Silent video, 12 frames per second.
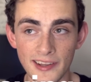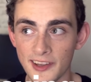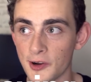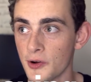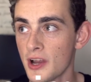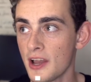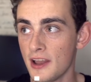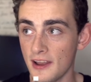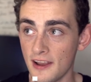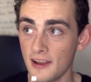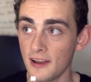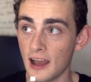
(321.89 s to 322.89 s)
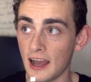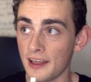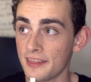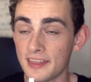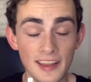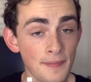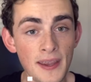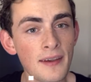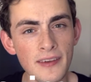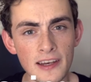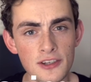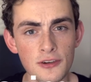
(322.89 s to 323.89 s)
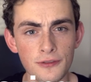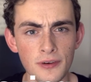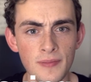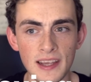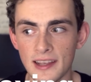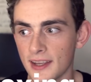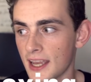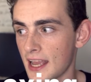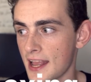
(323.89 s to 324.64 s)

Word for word: So uh, this became an issue for me